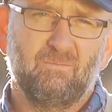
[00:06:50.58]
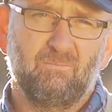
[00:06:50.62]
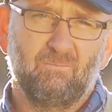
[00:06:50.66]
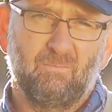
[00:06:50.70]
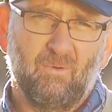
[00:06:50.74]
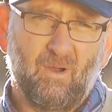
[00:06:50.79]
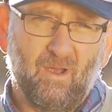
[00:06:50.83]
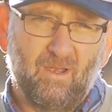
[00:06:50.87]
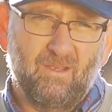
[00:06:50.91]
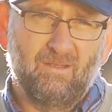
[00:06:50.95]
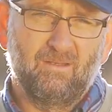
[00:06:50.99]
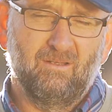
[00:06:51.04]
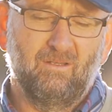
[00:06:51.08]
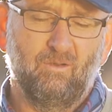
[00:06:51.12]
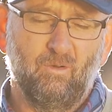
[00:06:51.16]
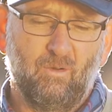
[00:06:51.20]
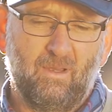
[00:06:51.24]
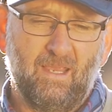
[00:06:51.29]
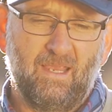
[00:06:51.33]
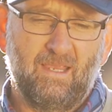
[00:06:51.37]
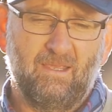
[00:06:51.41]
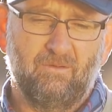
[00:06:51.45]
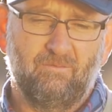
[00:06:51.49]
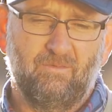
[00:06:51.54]
by
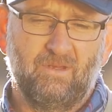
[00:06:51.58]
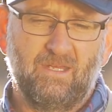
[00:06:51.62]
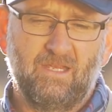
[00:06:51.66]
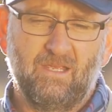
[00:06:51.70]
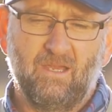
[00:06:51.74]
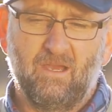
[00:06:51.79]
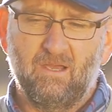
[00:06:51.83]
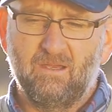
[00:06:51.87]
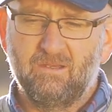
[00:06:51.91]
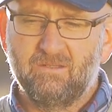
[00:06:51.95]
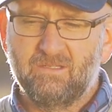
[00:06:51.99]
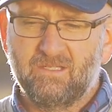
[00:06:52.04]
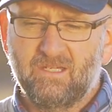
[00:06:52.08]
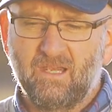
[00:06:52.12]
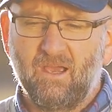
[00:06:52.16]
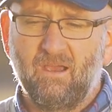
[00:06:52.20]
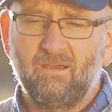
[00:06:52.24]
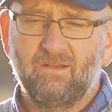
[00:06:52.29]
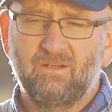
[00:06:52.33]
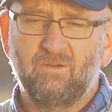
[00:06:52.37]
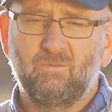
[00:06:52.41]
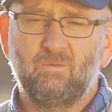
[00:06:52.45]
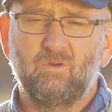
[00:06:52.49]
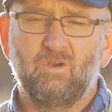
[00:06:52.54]
looking at videos,
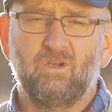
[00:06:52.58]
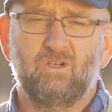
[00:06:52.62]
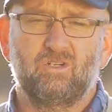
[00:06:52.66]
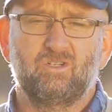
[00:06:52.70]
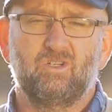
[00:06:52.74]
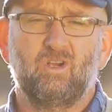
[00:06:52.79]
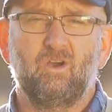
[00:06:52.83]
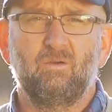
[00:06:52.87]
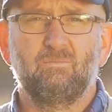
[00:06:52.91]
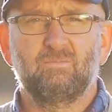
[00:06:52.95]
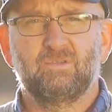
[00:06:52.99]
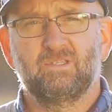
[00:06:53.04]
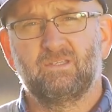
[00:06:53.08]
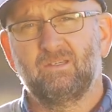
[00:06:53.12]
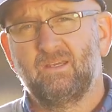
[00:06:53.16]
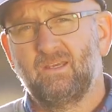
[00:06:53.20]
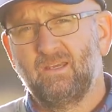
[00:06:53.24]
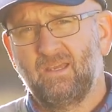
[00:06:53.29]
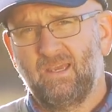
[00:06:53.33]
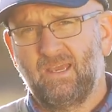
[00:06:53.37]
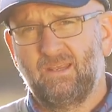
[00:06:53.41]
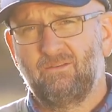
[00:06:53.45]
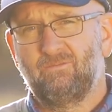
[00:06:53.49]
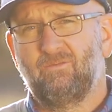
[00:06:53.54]
going to workshops,
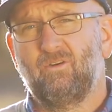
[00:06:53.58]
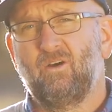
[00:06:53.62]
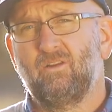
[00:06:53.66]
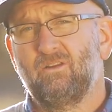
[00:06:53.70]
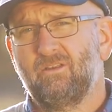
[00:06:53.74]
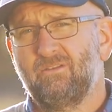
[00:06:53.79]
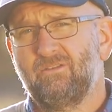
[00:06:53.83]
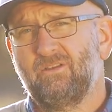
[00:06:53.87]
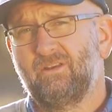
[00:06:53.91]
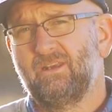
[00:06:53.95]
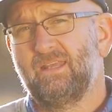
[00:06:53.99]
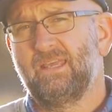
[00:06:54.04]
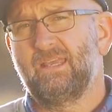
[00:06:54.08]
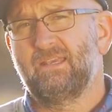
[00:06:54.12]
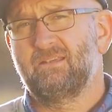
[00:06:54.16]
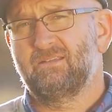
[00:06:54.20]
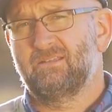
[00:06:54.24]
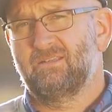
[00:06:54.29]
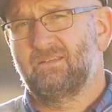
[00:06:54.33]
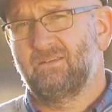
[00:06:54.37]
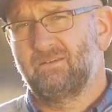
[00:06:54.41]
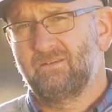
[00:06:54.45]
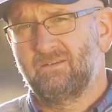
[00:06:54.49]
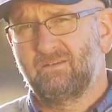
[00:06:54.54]
and follow the links
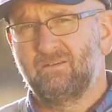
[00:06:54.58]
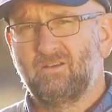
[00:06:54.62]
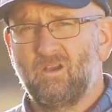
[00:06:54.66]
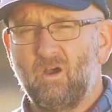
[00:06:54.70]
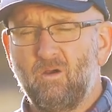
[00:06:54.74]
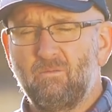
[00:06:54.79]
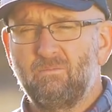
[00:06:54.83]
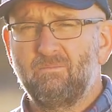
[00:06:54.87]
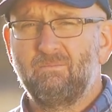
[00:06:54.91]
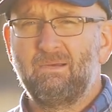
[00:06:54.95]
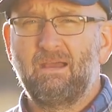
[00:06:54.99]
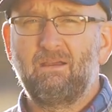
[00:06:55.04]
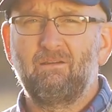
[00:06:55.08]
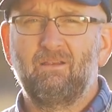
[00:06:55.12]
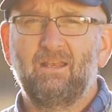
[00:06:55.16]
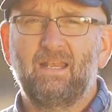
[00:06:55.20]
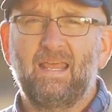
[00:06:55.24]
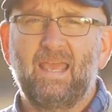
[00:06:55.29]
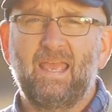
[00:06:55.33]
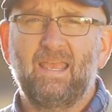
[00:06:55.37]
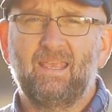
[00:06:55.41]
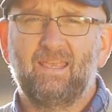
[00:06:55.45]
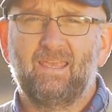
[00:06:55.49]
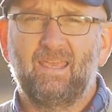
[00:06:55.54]
to Goulburn
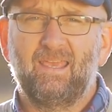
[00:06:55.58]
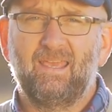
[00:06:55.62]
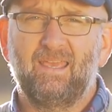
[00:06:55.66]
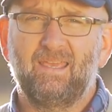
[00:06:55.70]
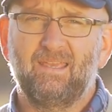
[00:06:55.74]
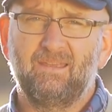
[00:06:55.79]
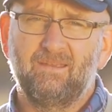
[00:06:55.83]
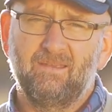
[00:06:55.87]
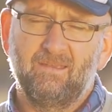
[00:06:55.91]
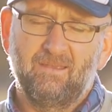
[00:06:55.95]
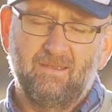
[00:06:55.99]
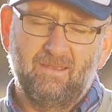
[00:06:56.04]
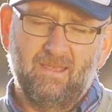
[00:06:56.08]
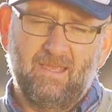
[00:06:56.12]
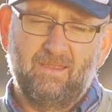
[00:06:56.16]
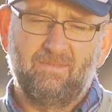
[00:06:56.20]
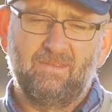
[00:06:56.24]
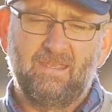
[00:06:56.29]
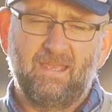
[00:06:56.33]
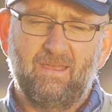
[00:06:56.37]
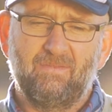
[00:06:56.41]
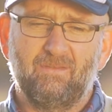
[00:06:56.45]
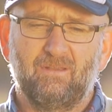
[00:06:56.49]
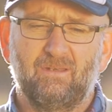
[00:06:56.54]
Landcare and
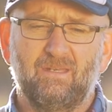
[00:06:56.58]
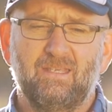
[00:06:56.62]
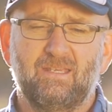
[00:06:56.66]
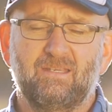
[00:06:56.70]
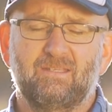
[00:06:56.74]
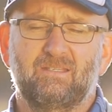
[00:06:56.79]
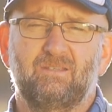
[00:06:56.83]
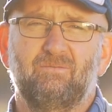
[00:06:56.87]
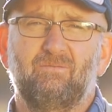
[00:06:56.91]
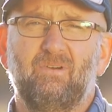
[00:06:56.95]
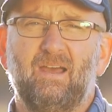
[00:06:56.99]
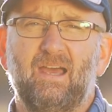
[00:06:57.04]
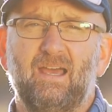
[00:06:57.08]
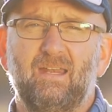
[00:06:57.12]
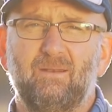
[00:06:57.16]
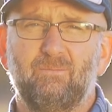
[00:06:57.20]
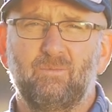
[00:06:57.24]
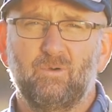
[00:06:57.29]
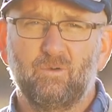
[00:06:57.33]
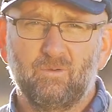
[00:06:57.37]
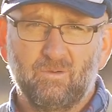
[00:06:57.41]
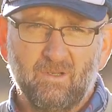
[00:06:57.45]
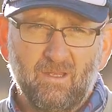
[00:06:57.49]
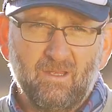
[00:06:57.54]
the other links
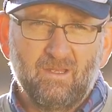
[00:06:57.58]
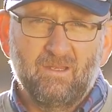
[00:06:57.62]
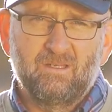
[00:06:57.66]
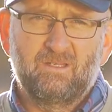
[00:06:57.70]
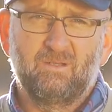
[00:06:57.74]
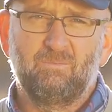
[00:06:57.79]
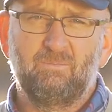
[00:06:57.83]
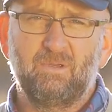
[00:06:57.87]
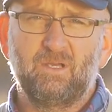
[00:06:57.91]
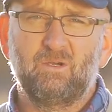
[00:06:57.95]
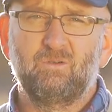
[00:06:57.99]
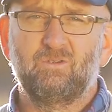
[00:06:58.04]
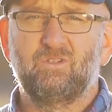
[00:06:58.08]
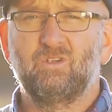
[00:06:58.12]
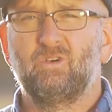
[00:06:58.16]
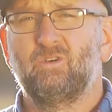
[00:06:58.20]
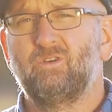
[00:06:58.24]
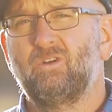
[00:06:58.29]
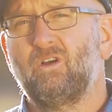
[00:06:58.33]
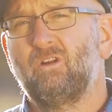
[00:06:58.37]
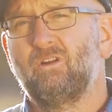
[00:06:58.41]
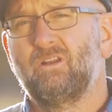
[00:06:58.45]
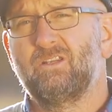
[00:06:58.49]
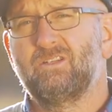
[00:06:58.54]
available to build your
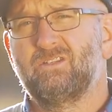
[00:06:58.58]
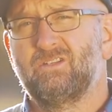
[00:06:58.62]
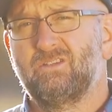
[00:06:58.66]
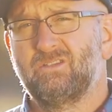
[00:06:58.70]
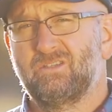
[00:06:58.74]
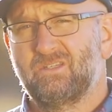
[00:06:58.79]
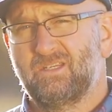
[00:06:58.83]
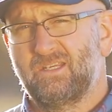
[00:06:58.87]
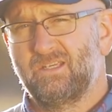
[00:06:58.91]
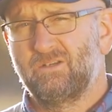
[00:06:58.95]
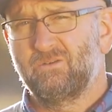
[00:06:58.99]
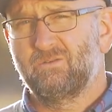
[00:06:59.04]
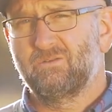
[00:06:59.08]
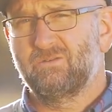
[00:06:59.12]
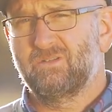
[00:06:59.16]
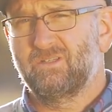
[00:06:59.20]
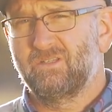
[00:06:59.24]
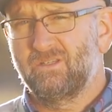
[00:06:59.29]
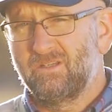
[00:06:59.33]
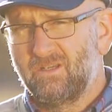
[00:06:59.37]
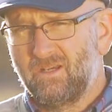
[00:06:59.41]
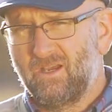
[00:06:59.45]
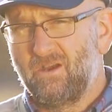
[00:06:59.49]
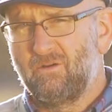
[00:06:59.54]
knowledge and skills
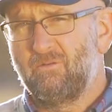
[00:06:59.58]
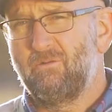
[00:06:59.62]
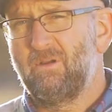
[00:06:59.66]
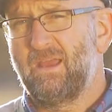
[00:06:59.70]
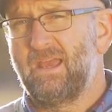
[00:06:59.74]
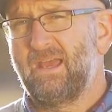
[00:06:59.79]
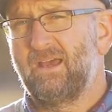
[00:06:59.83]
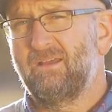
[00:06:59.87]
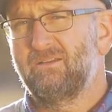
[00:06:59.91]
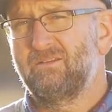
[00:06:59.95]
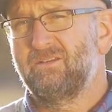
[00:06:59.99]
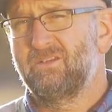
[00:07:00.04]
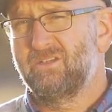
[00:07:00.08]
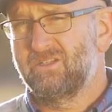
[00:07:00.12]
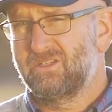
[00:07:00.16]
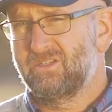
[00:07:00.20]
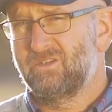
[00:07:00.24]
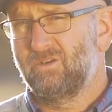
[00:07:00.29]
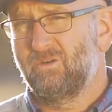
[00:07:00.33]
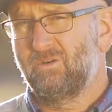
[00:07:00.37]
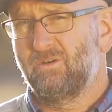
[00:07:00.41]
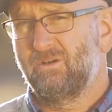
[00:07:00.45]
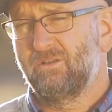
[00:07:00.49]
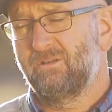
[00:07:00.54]
around your
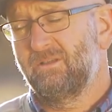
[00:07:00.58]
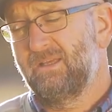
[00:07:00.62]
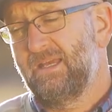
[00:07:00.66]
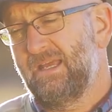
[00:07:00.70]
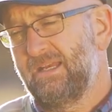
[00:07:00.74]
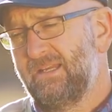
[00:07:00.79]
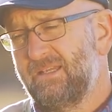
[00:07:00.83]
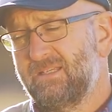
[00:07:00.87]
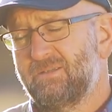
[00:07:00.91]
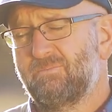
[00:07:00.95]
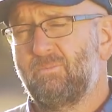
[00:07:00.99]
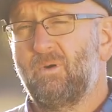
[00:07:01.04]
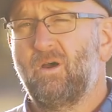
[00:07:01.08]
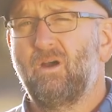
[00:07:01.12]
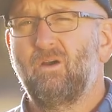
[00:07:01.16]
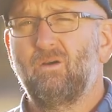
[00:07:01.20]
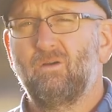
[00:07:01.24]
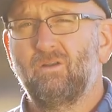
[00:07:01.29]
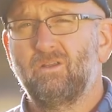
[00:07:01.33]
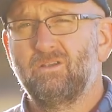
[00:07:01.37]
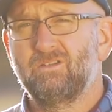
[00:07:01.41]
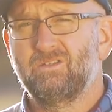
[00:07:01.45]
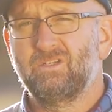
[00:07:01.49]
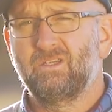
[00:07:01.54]
soil and its
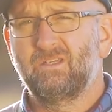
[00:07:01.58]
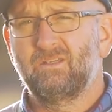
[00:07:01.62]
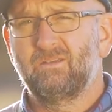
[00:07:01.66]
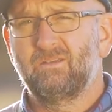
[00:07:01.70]
biology.